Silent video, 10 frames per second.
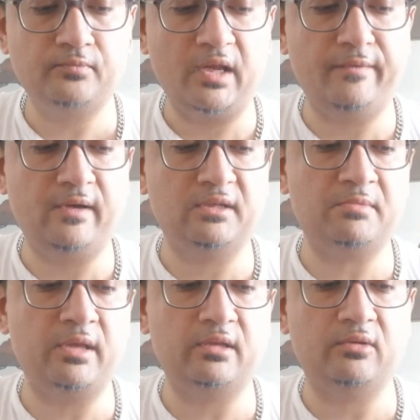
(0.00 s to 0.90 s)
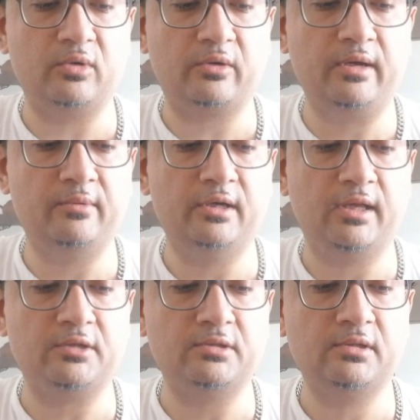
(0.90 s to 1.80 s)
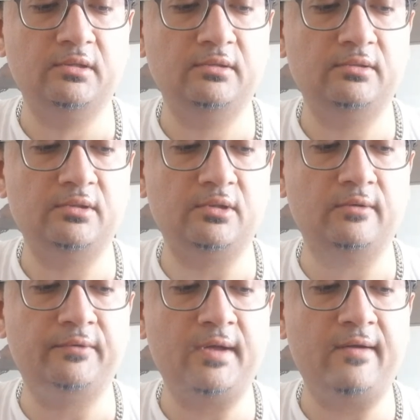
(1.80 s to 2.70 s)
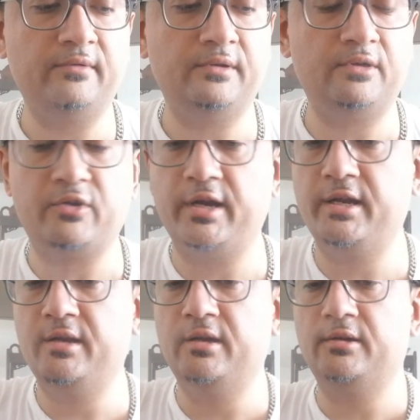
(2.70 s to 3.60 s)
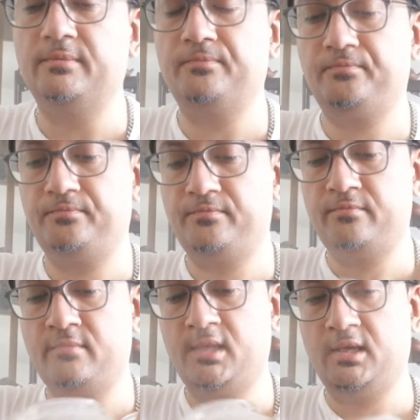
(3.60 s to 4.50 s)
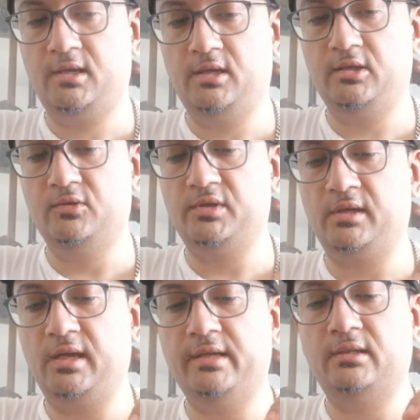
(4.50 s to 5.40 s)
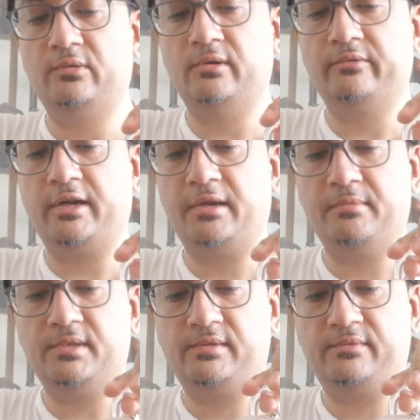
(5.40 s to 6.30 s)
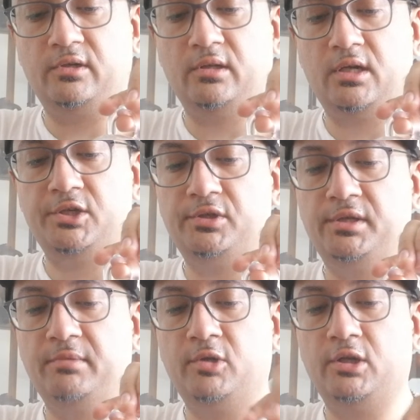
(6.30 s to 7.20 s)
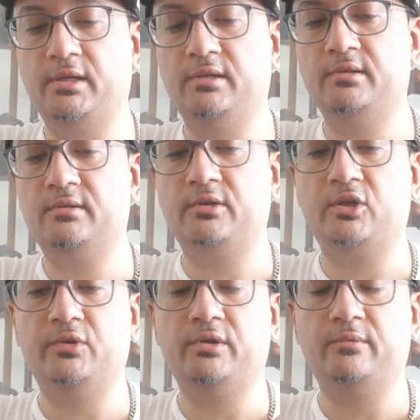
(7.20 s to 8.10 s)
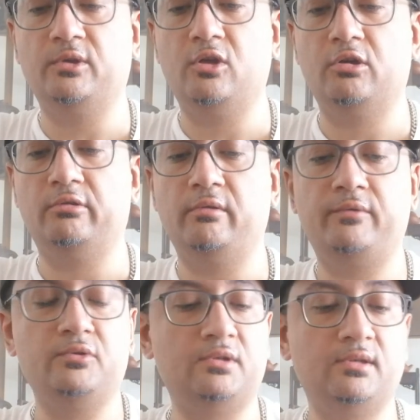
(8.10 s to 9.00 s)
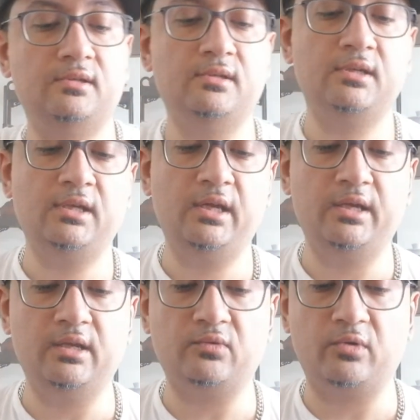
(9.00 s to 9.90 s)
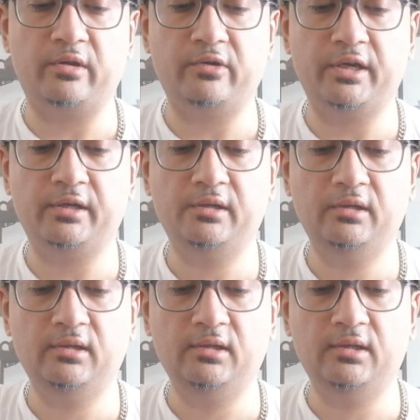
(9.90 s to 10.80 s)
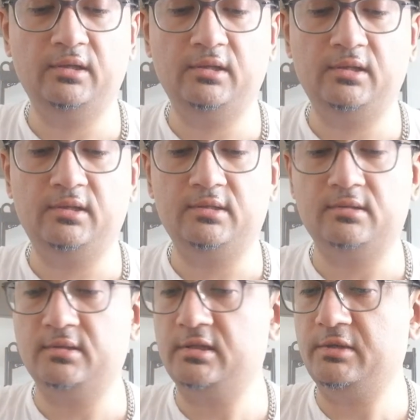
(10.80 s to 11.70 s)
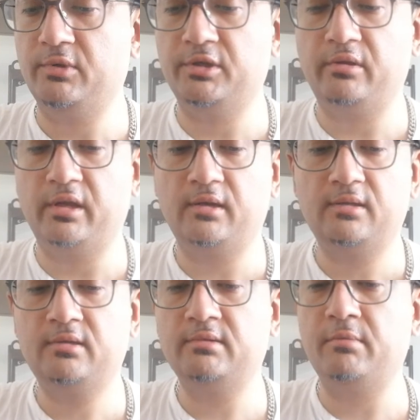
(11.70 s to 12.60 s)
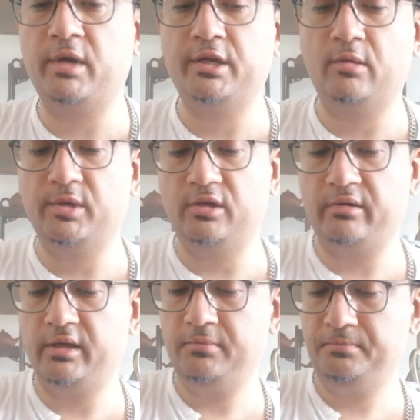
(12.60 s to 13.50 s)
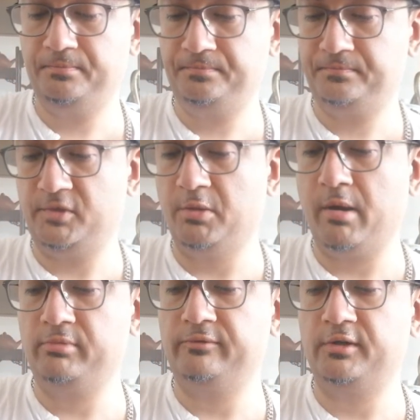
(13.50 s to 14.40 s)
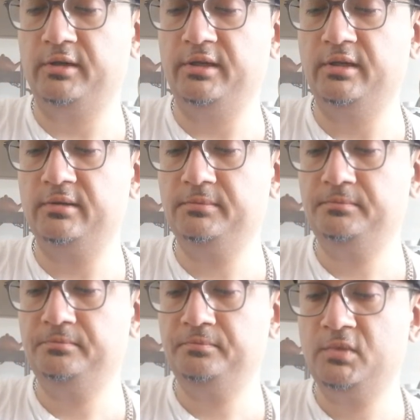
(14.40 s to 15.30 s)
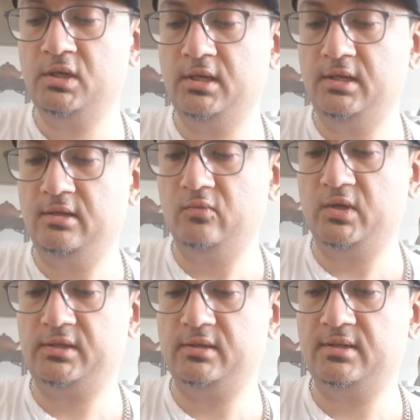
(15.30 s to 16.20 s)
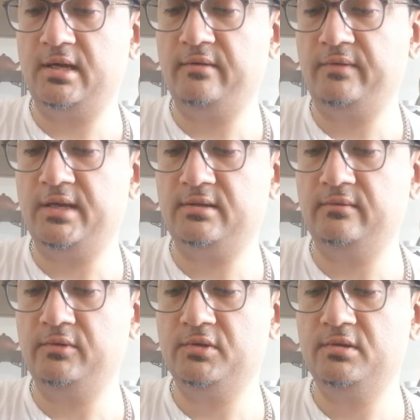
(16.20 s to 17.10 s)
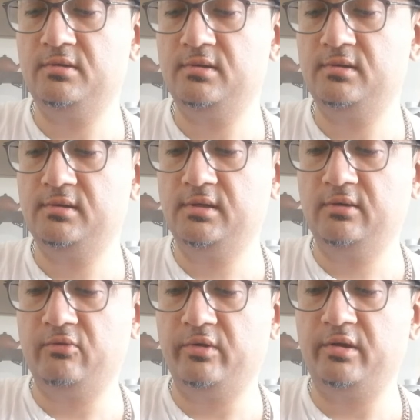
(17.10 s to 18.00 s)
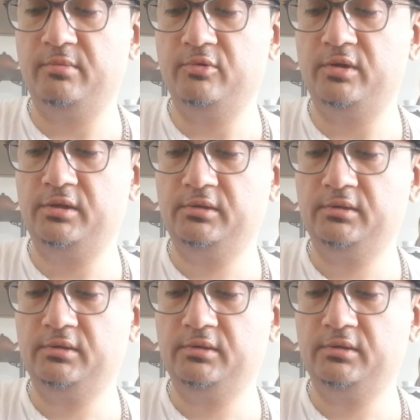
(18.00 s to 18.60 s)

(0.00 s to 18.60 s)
I found this method to work quite well, actually. So if you haven't tried using 8 to 12 grams a larger teapot and going with longer infusions, it's worth trying. See what you think. It might not be your thing. You might prefer the Western style flash infusions with pu'er.